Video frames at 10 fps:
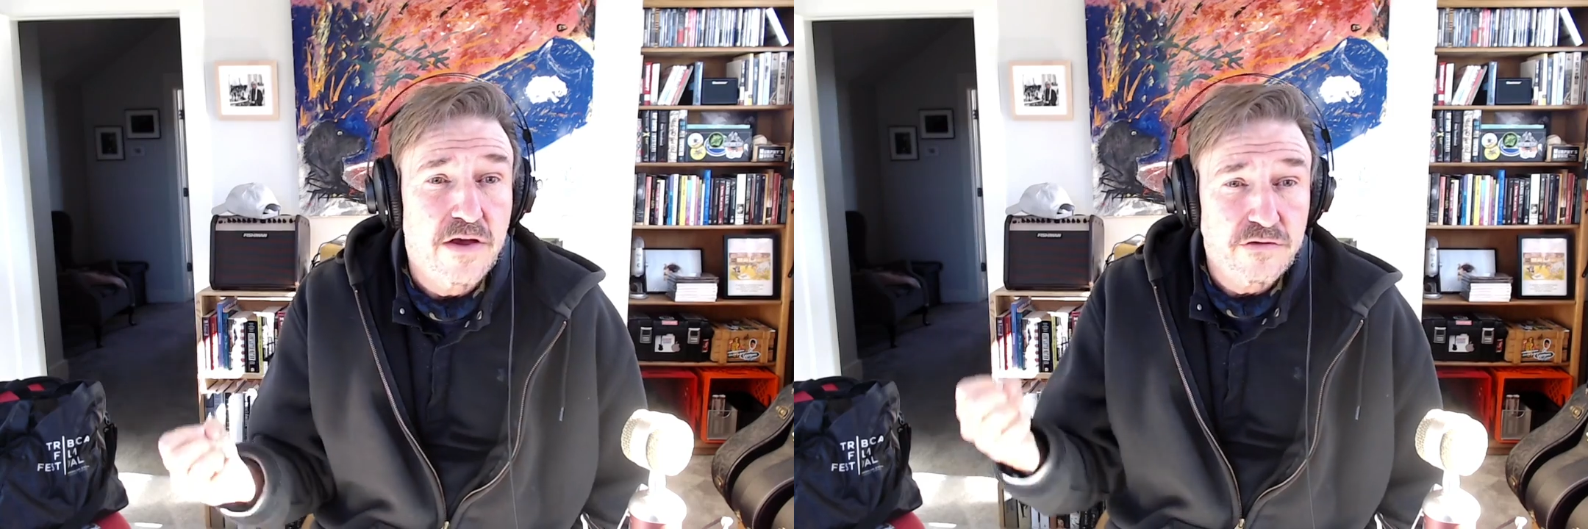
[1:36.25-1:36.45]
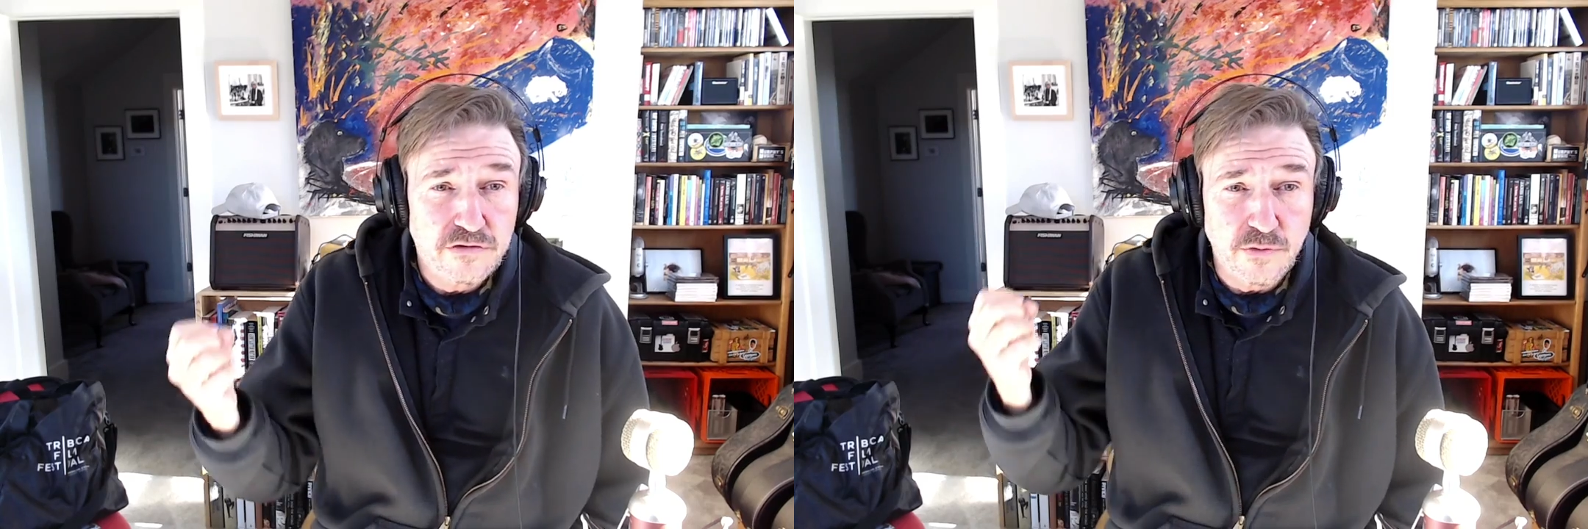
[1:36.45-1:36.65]

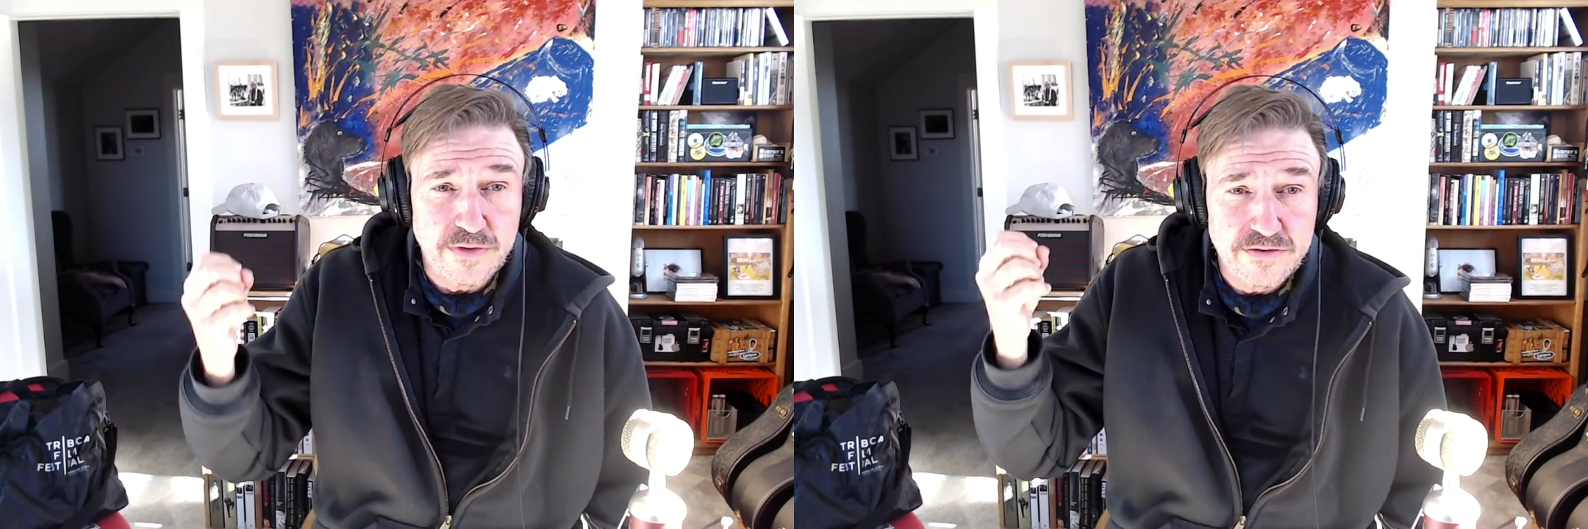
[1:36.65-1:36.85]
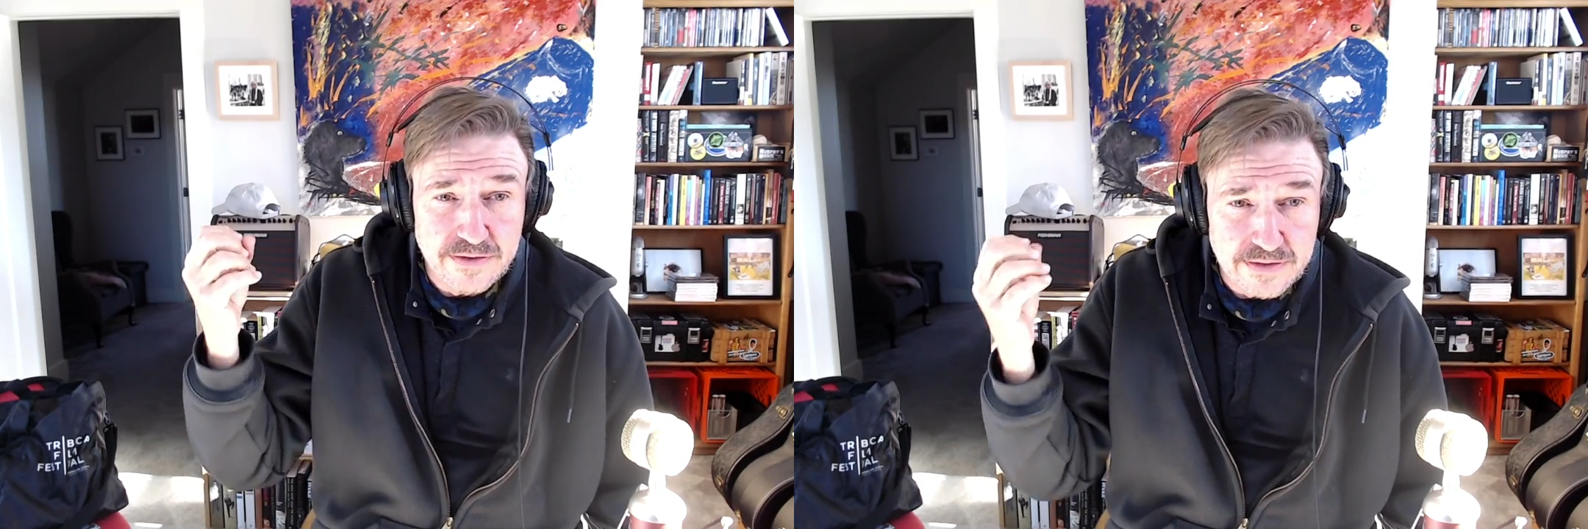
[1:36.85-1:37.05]
So
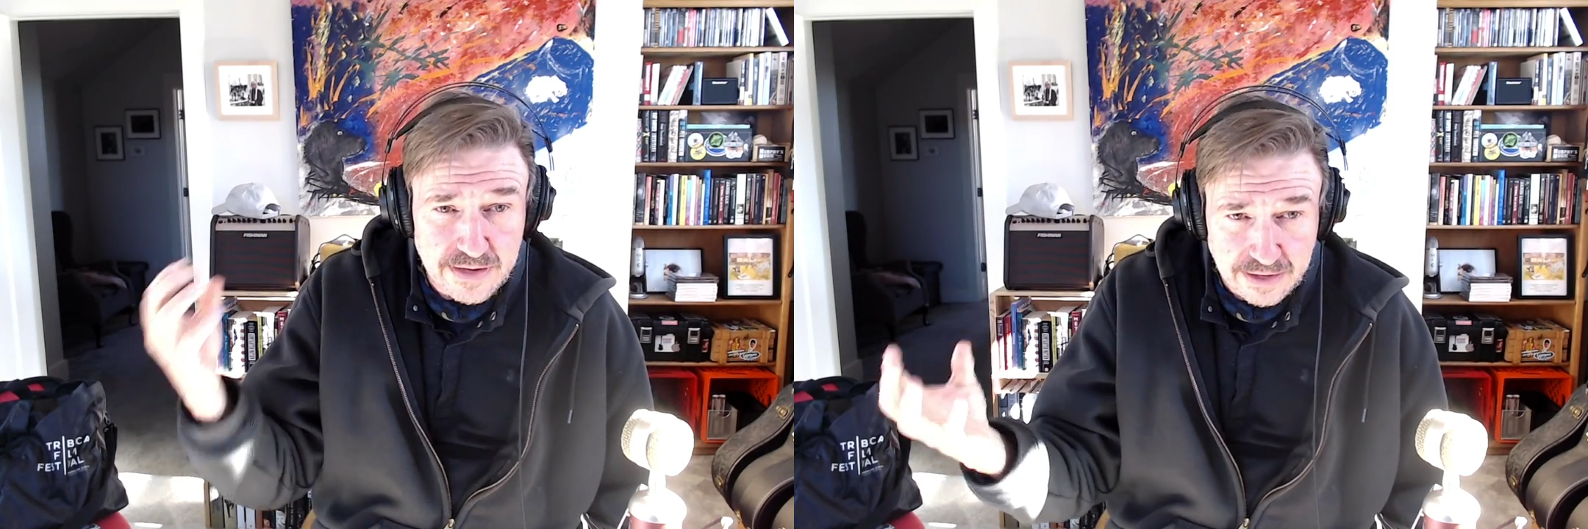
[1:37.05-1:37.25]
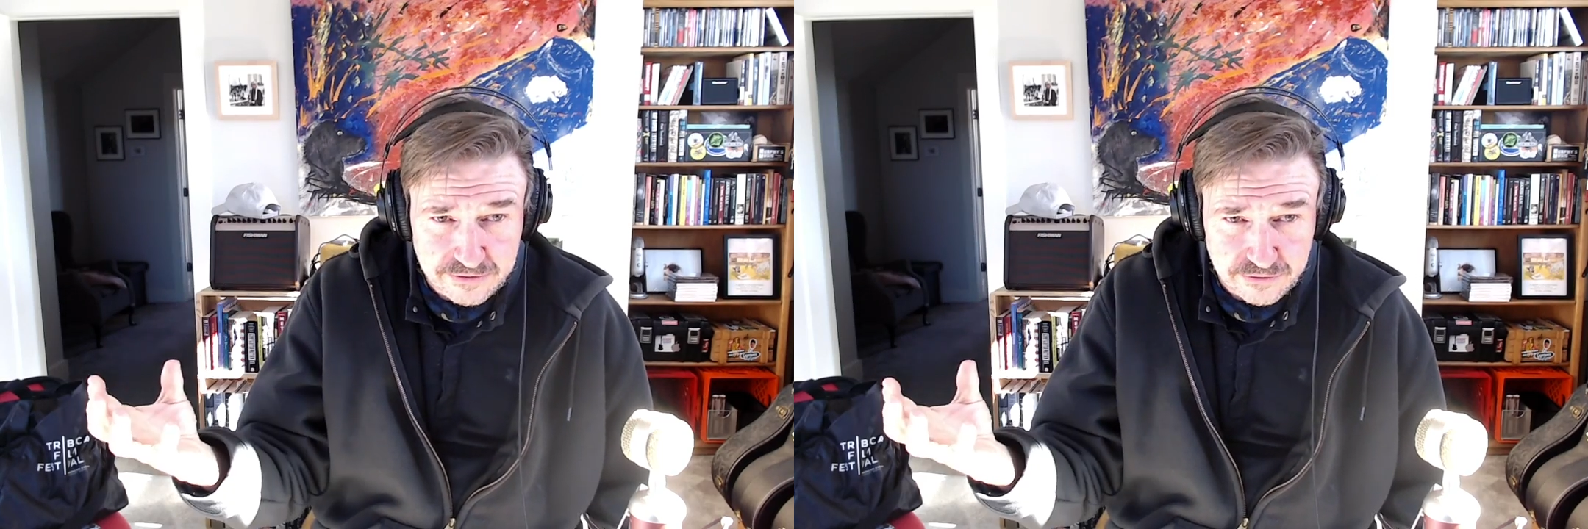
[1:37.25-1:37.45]
it's
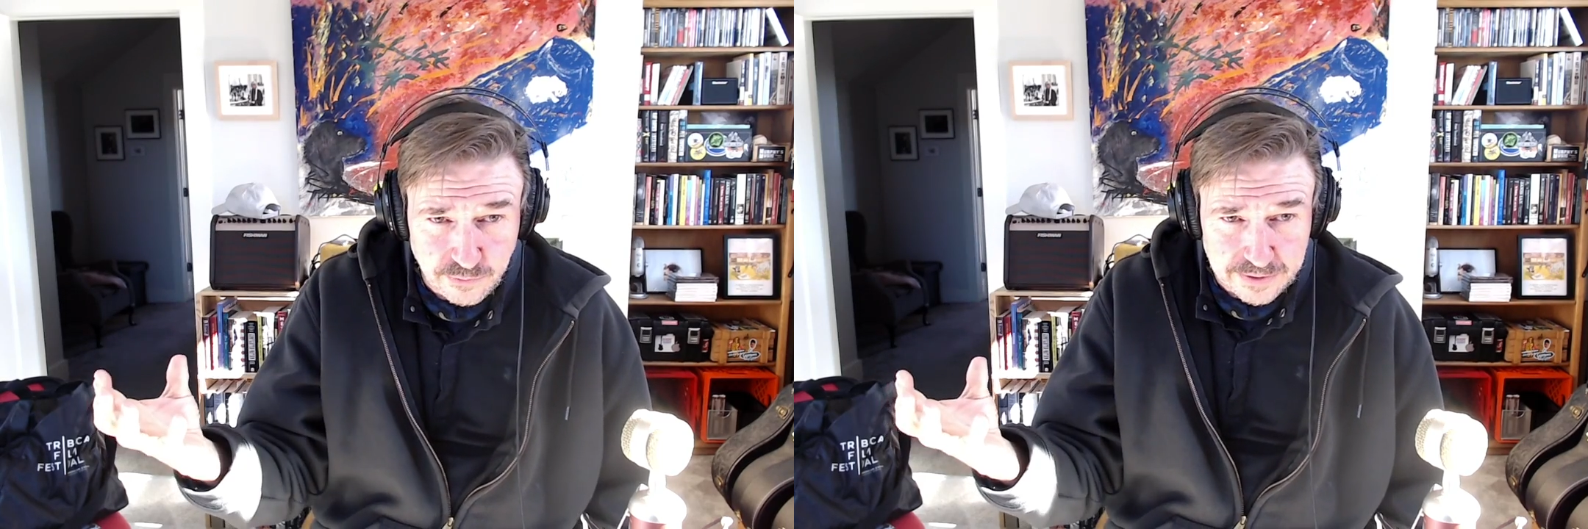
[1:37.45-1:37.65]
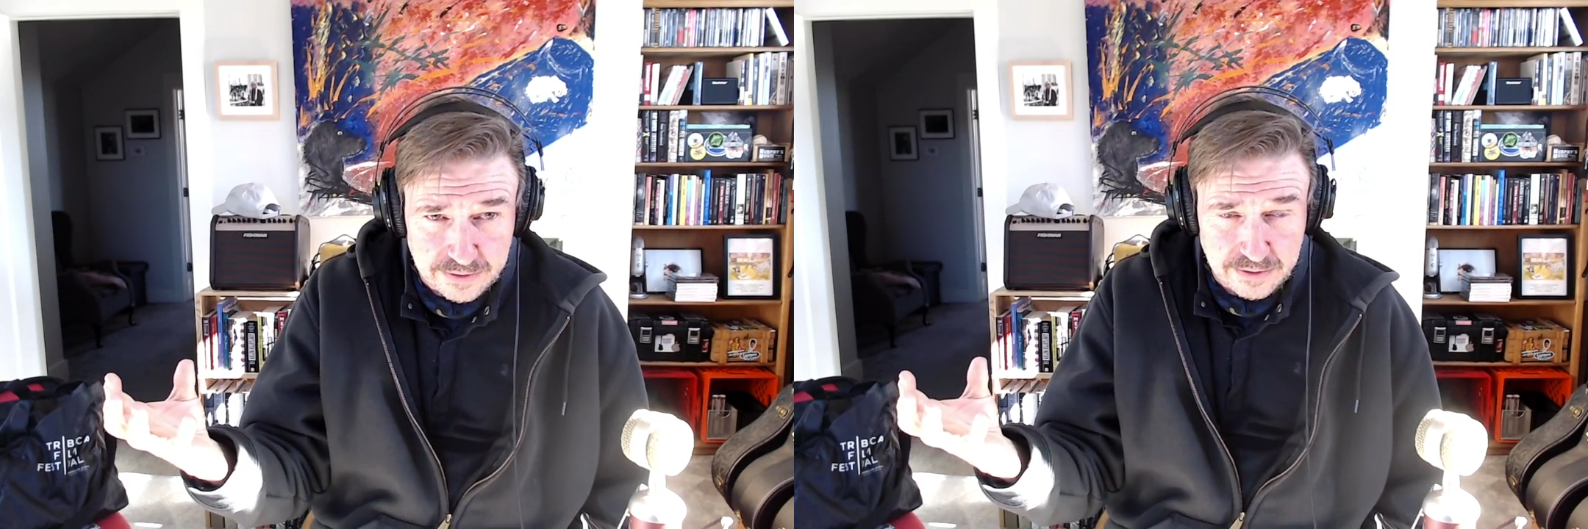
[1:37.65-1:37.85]
next
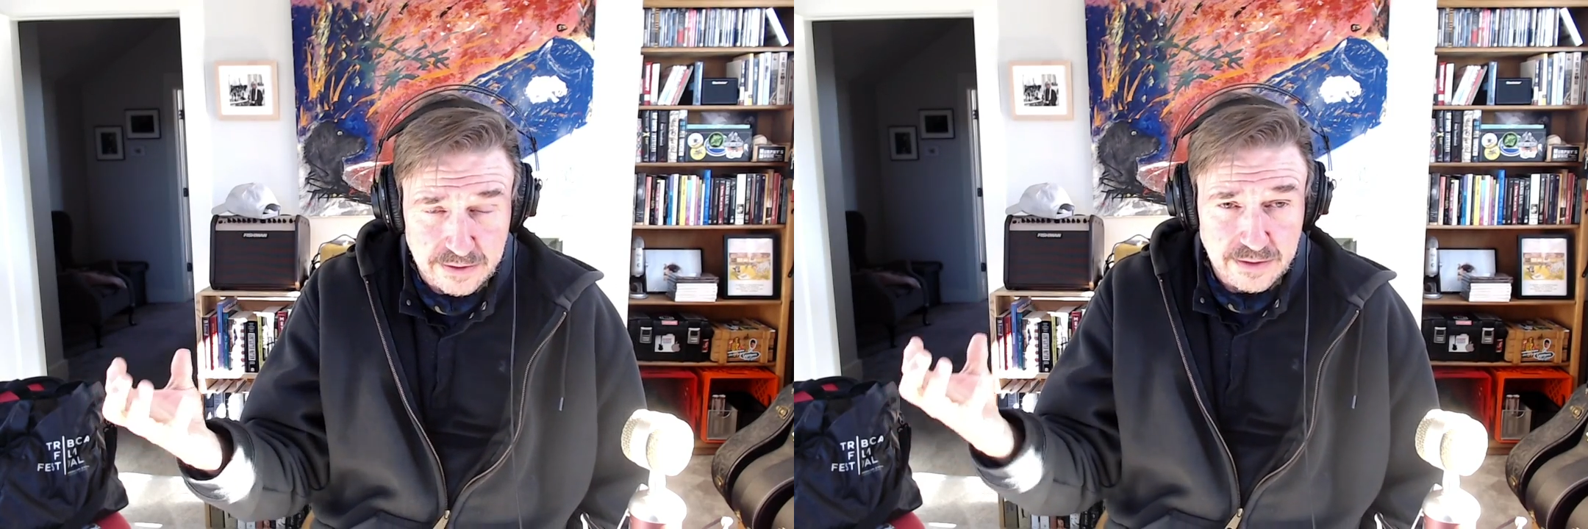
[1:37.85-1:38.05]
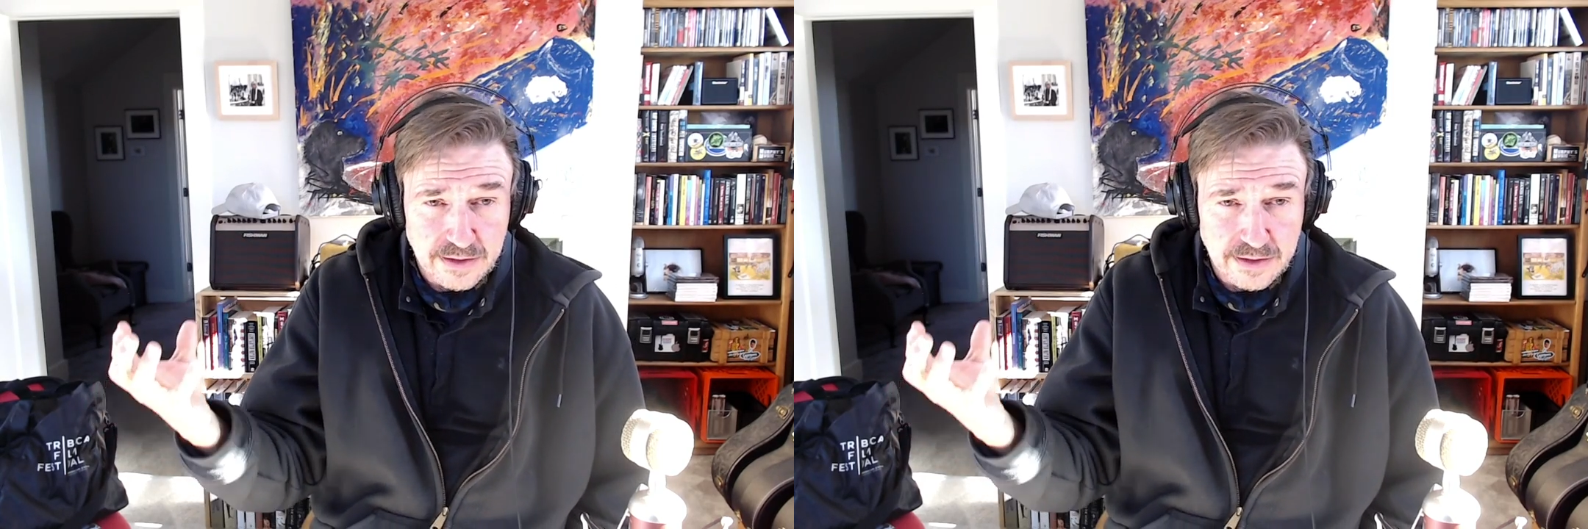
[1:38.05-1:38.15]
week,